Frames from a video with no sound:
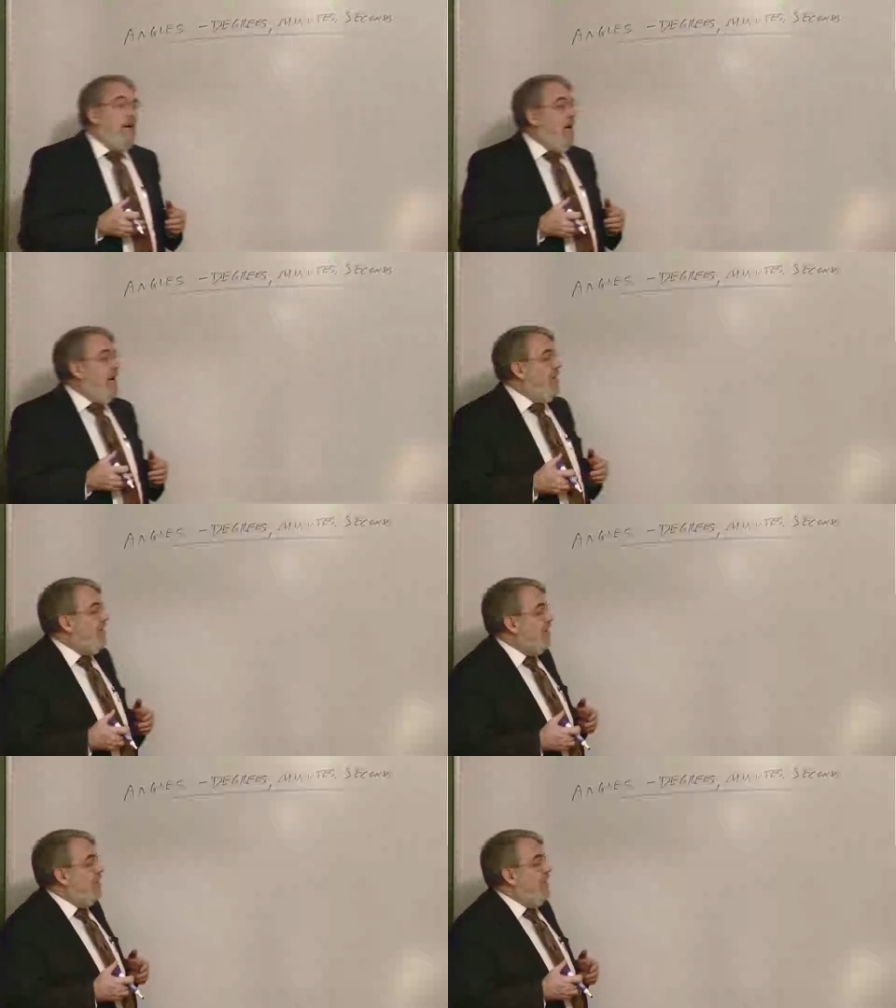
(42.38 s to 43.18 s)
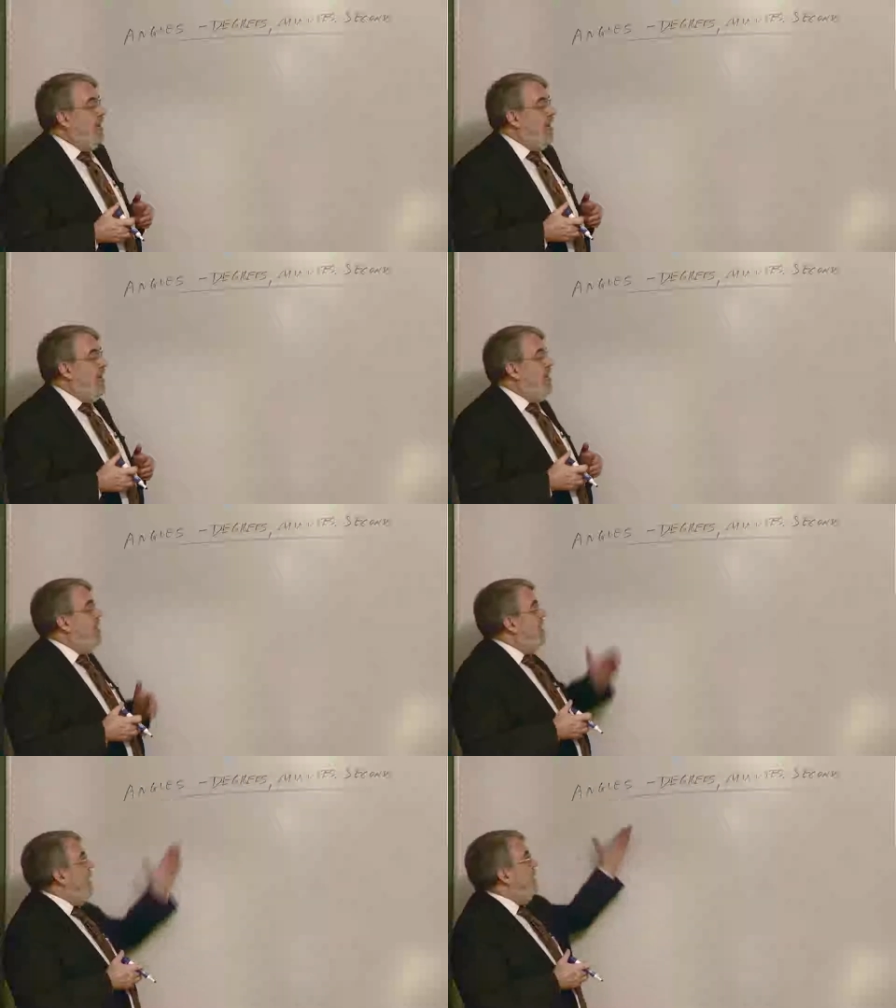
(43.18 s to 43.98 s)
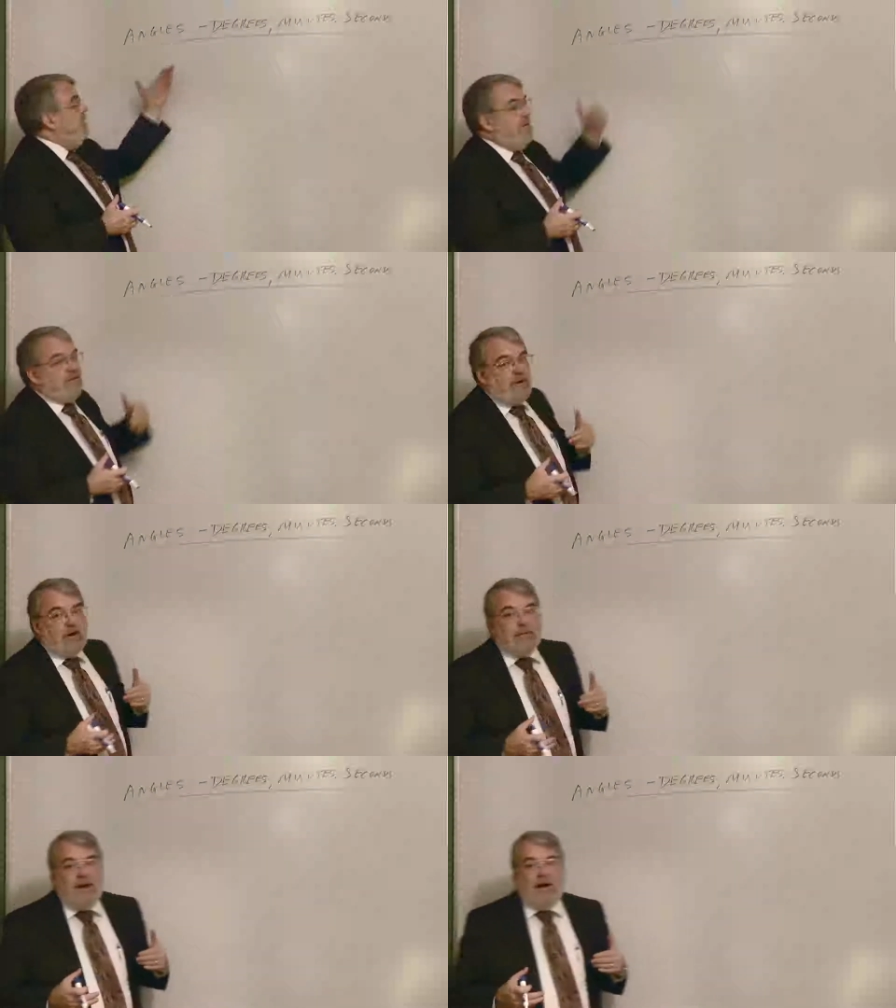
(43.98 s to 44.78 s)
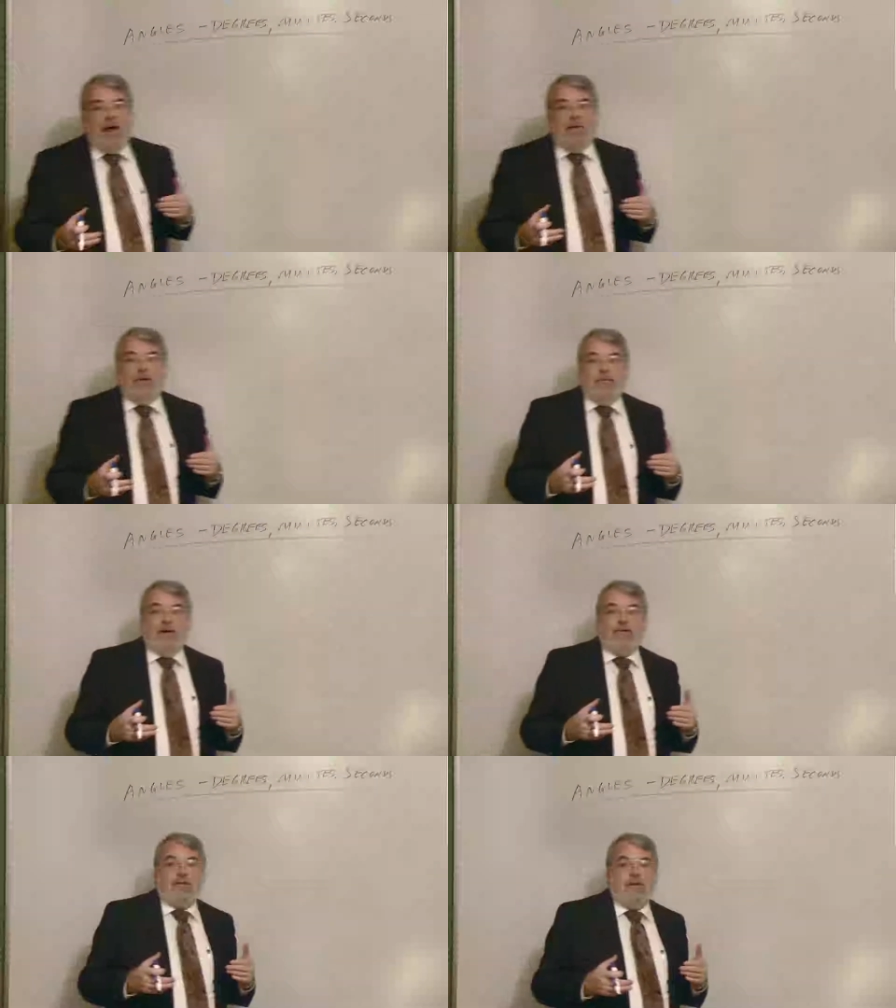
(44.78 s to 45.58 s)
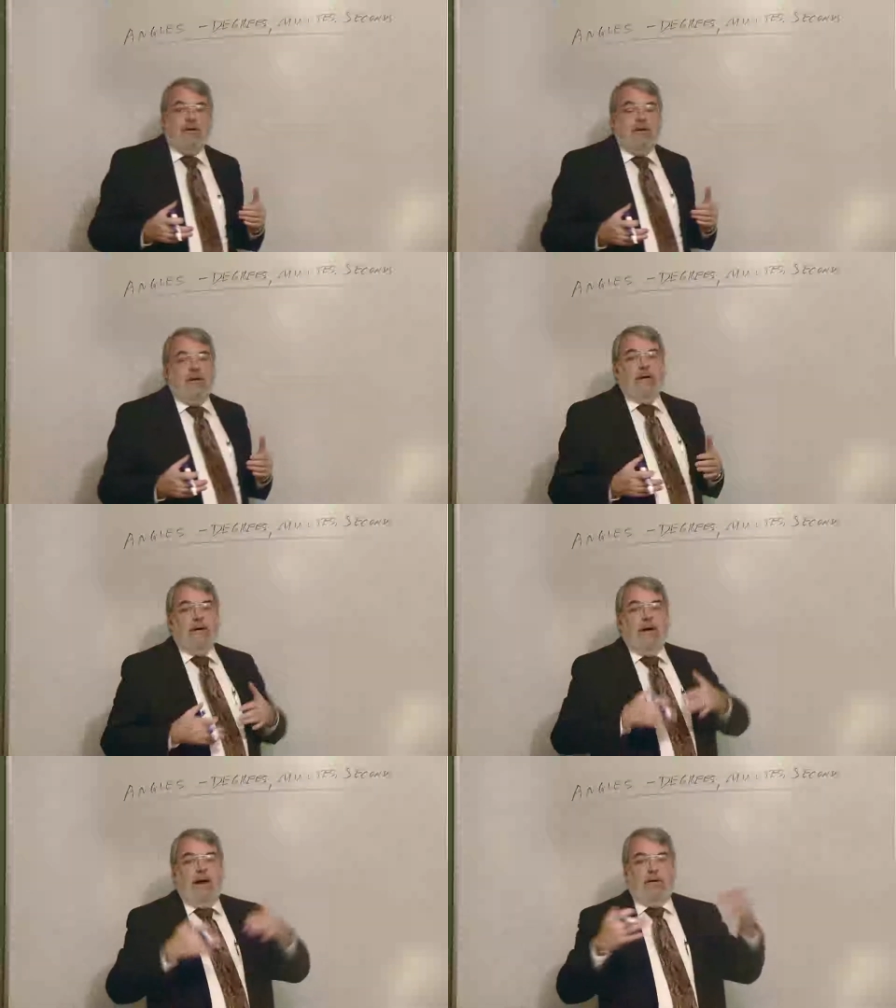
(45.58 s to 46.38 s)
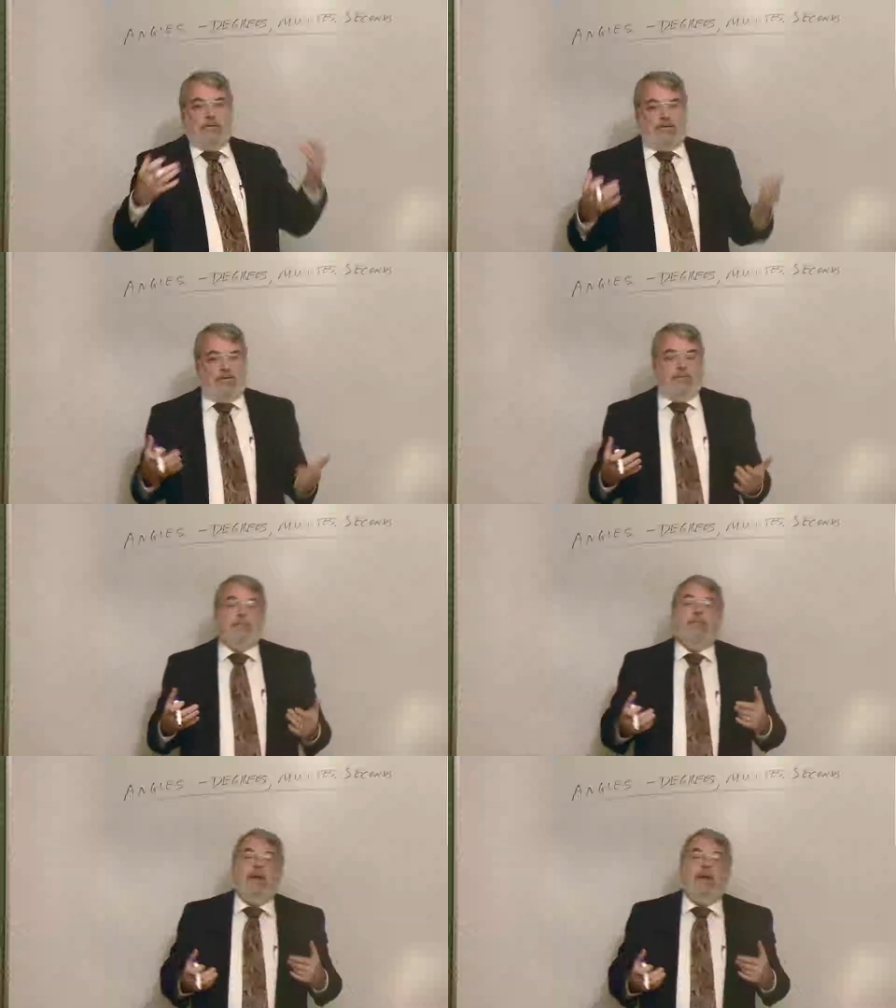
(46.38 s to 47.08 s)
Alright, so now then, let's talk about how we measure angles.